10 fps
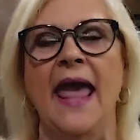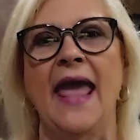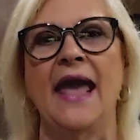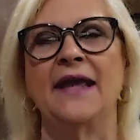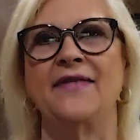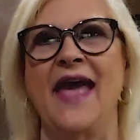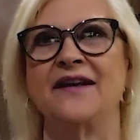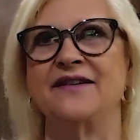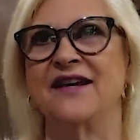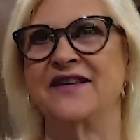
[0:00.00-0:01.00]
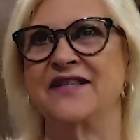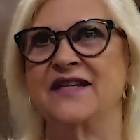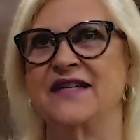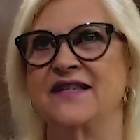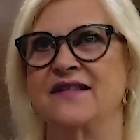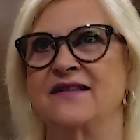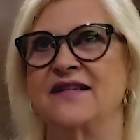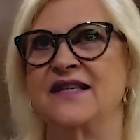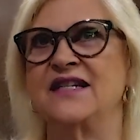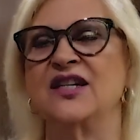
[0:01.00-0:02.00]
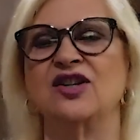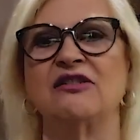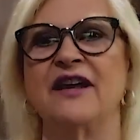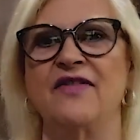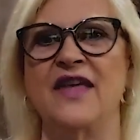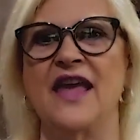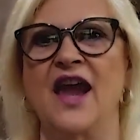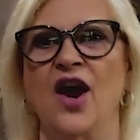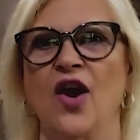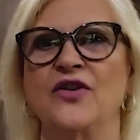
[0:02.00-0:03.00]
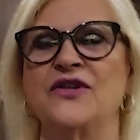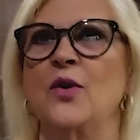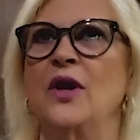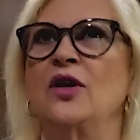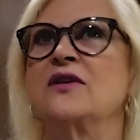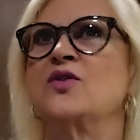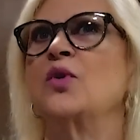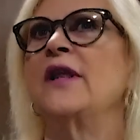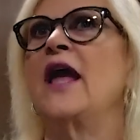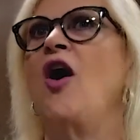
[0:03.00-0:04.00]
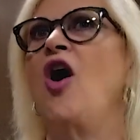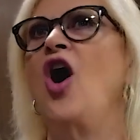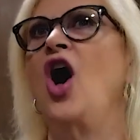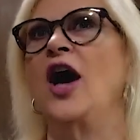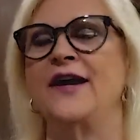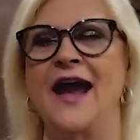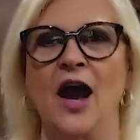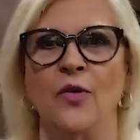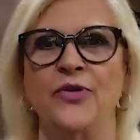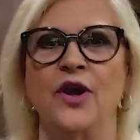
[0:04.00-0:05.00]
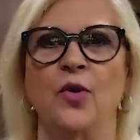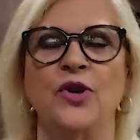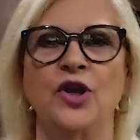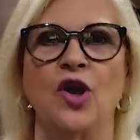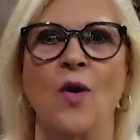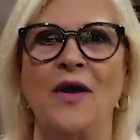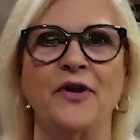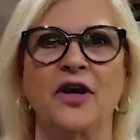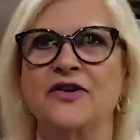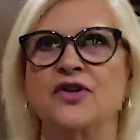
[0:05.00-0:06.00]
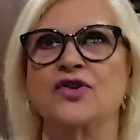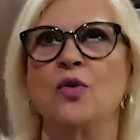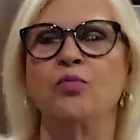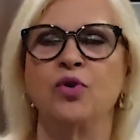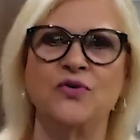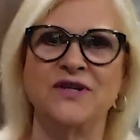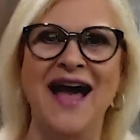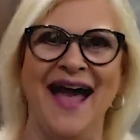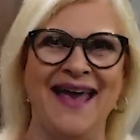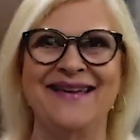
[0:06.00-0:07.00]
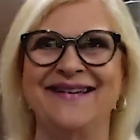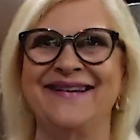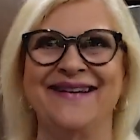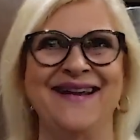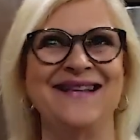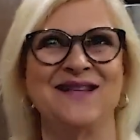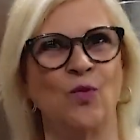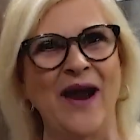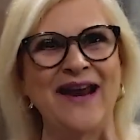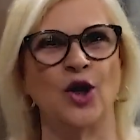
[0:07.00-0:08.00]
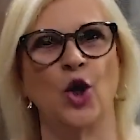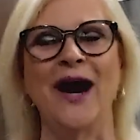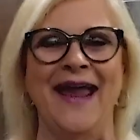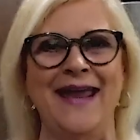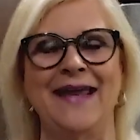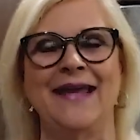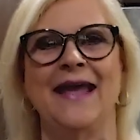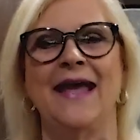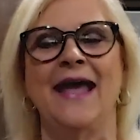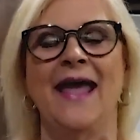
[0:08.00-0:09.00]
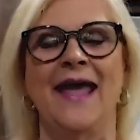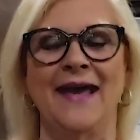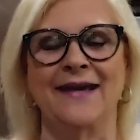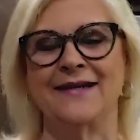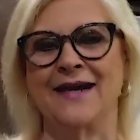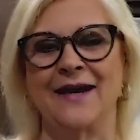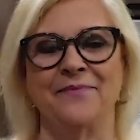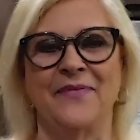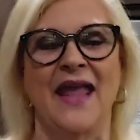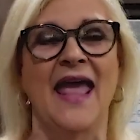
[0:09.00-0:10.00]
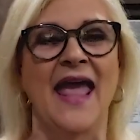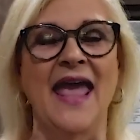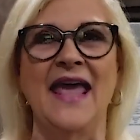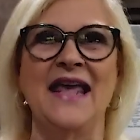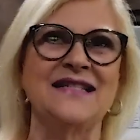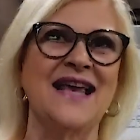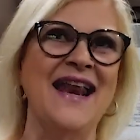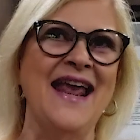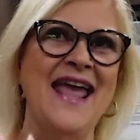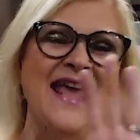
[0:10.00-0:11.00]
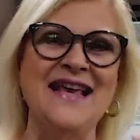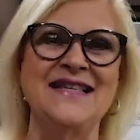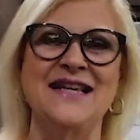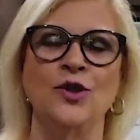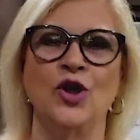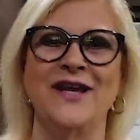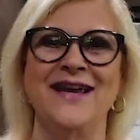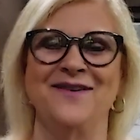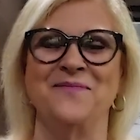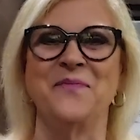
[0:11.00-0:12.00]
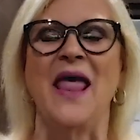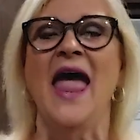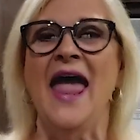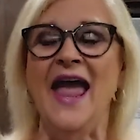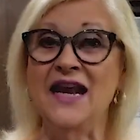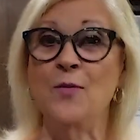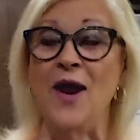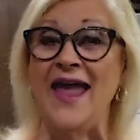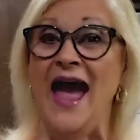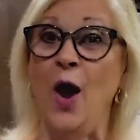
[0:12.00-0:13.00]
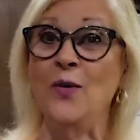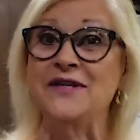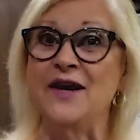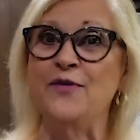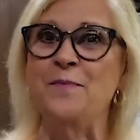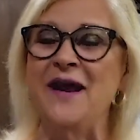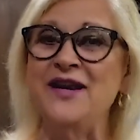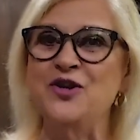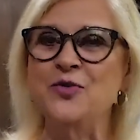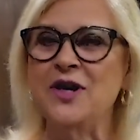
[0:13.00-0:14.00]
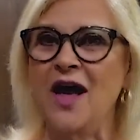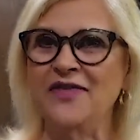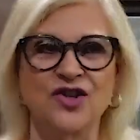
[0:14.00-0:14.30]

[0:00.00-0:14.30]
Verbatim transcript: and that dust is still in the air so it looks really odd out there when you go out there because there's no blue sky. It's white gray and uh, it's kind of hazy looking. Anyway, how is everybody doing on the